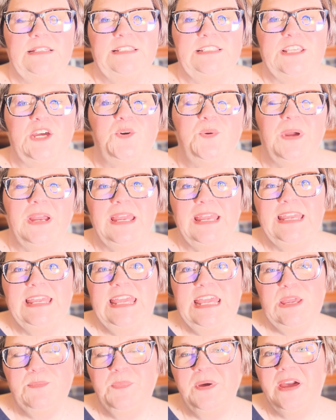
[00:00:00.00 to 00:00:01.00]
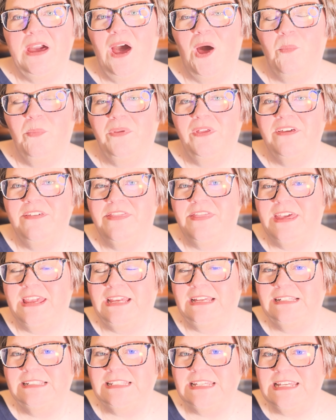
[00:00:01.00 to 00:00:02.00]
So keep a couple of
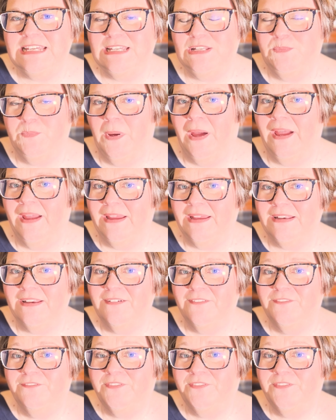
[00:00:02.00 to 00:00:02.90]
things in mind.